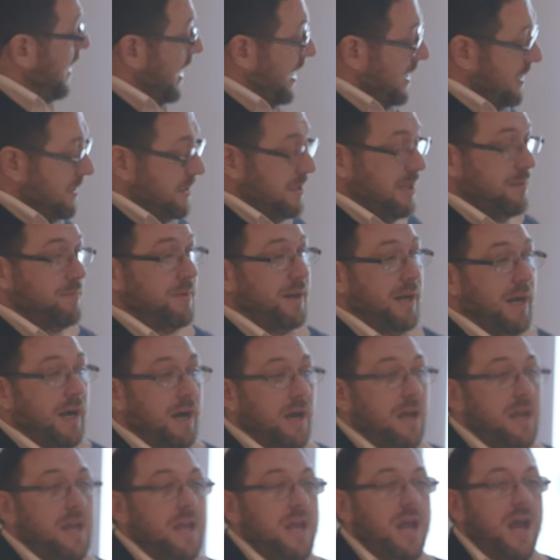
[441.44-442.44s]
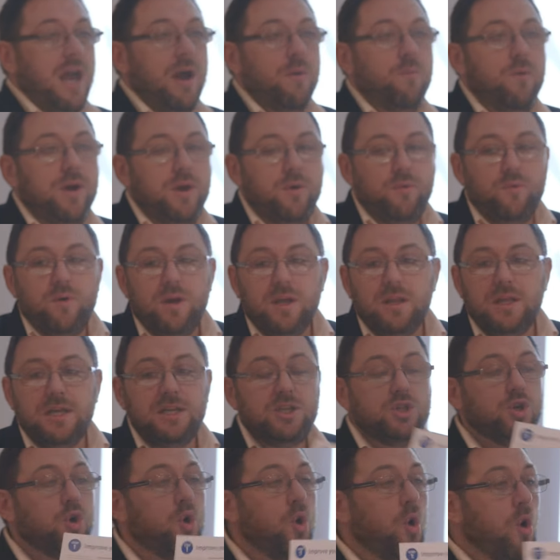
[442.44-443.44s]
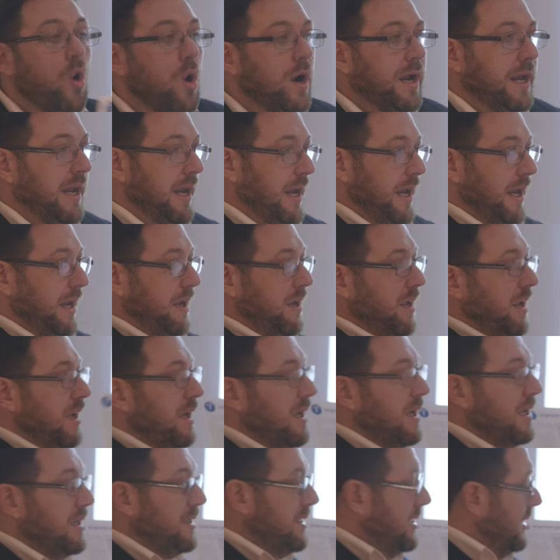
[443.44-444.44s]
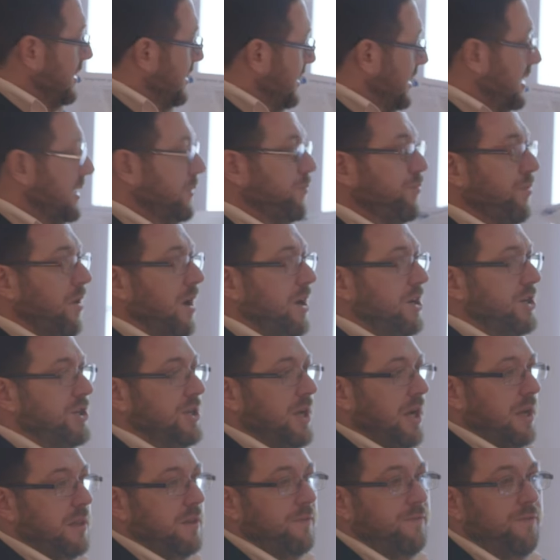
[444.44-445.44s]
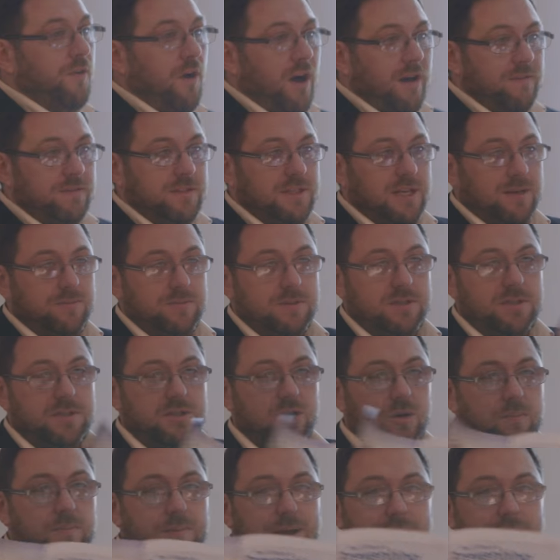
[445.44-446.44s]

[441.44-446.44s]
Pain seminar. And we're really talking to this brochure, the 5 steps to stop